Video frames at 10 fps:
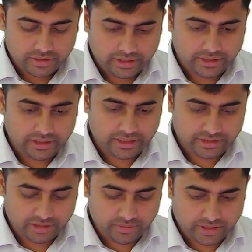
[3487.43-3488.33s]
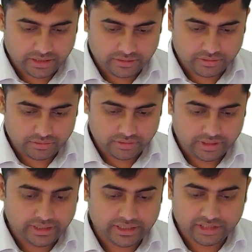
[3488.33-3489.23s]
in SCP also.
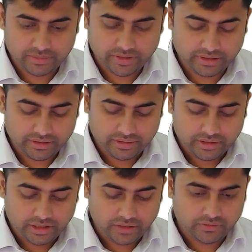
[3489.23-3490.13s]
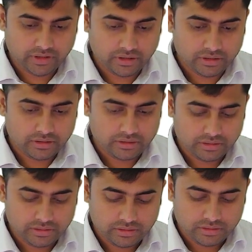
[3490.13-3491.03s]
In SCP, if the
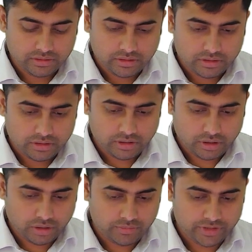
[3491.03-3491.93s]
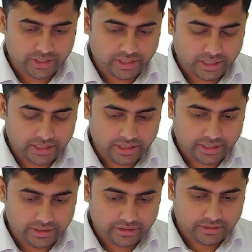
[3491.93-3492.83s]
object content